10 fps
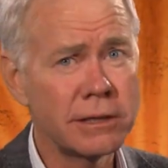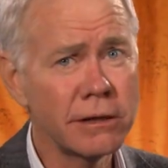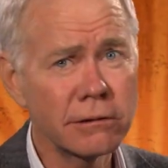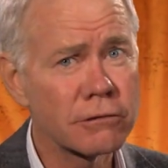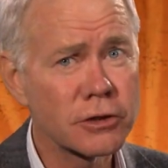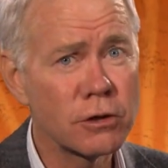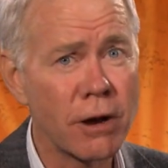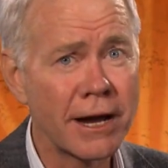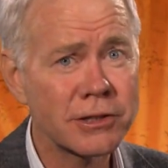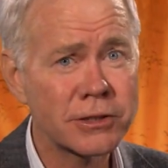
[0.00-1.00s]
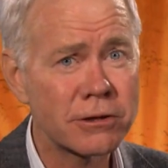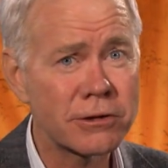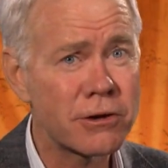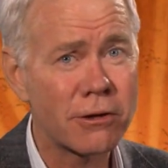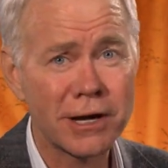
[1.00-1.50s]
dealers who answer
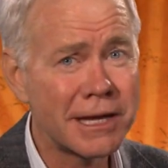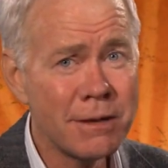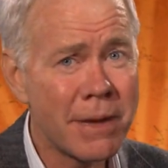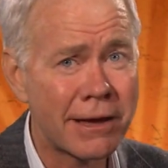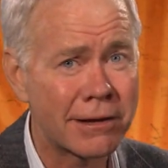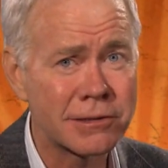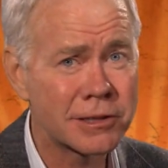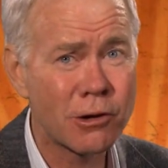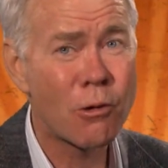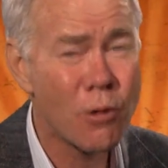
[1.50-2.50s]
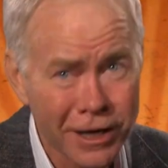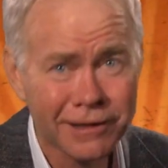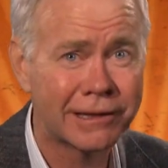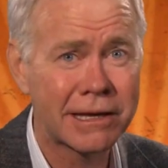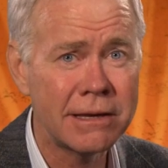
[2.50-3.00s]
your emails
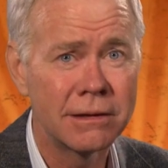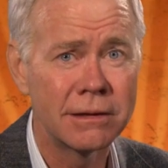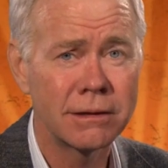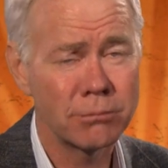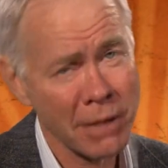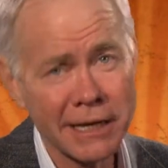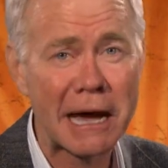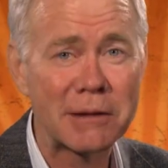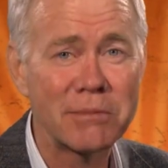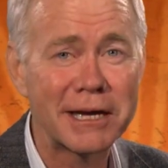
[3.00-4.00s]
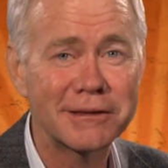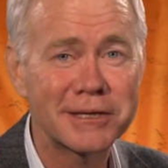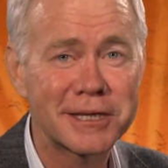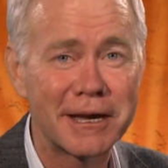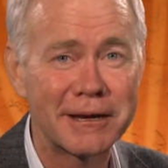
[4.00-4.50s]
quickly may not make
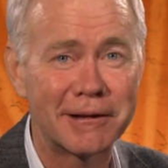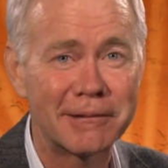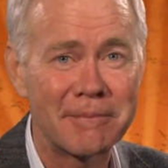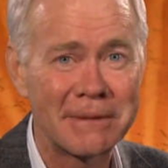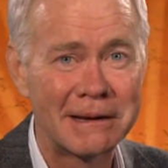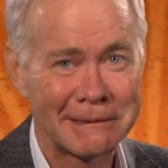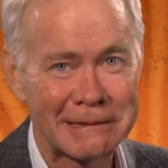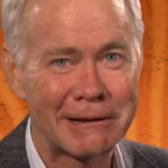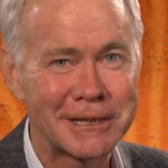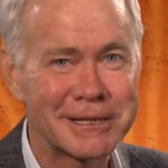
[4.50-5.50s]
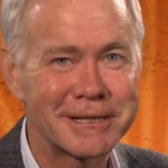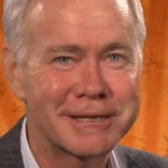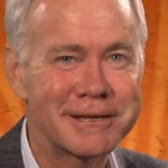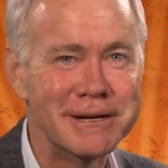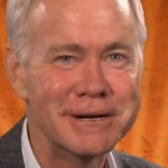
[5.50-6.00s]
the sale. Now let's get
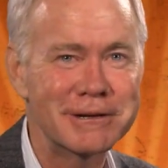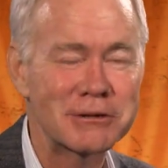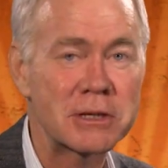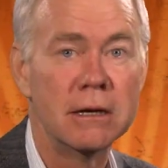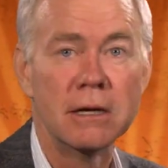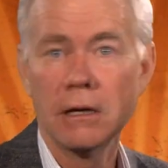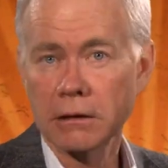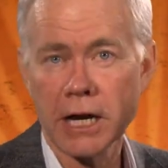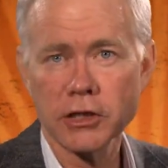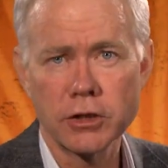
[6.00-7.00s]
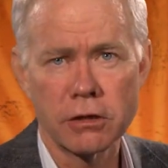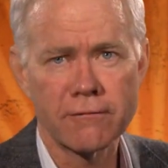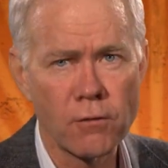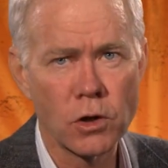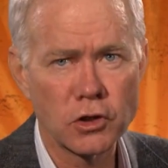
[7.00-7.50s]
to the news. Last
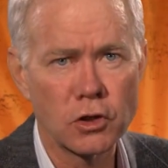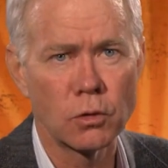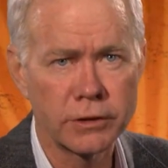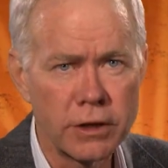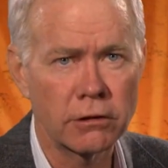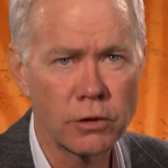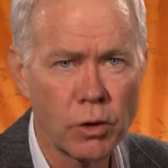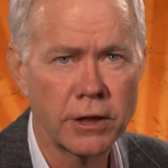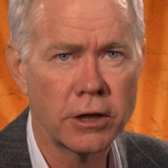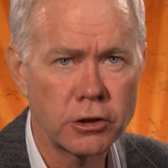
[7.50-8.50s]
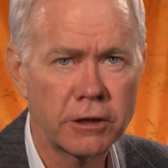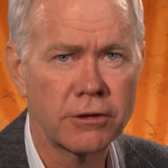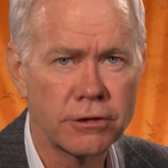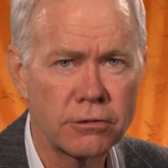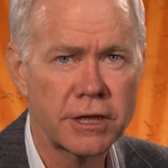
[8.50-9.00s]
year, Ford sold nearly one hundred
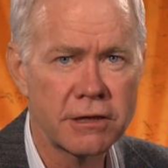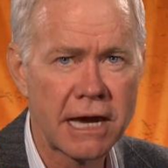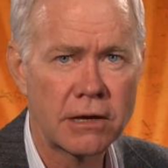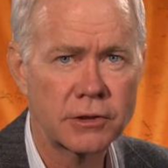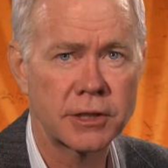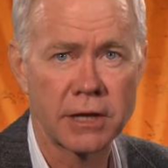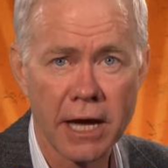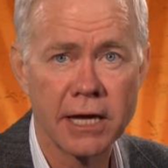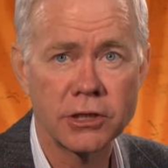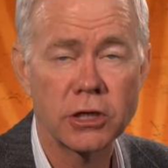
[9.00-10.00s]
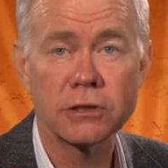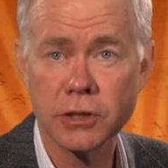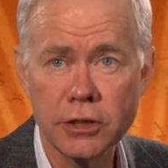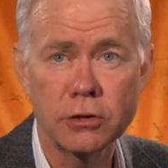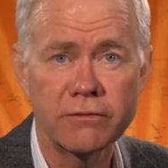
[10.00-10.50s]
thirty thousand Edge
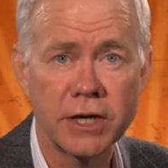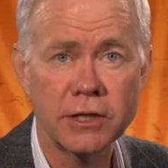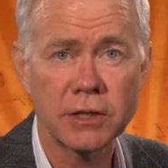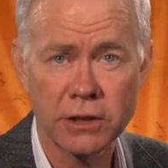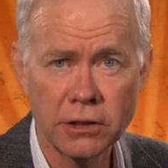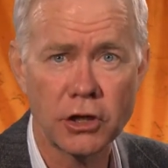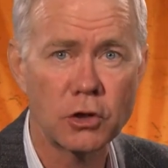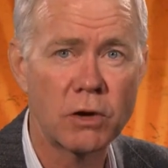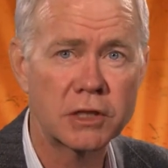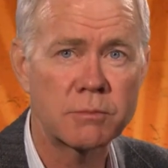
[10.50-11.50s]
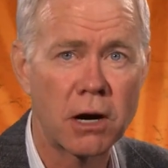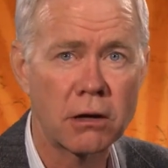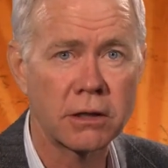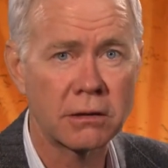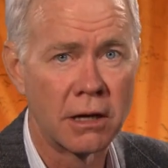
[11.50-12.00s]
C U Vs in the U S
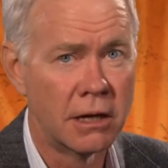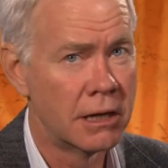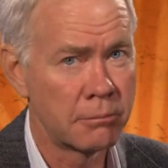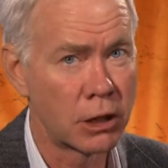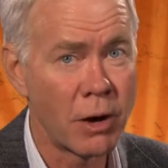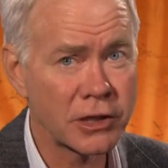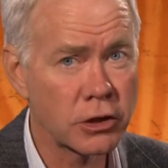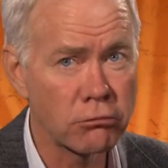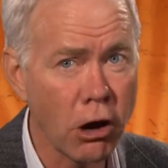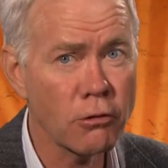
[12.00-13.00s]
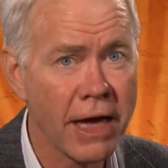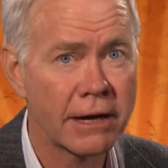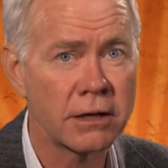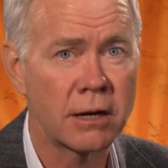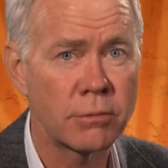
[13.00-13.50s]
market, but it wants to grow
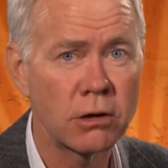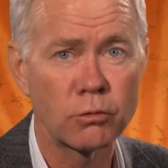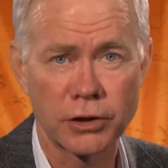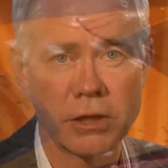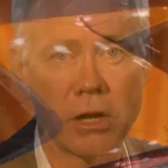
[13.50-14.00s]
that number with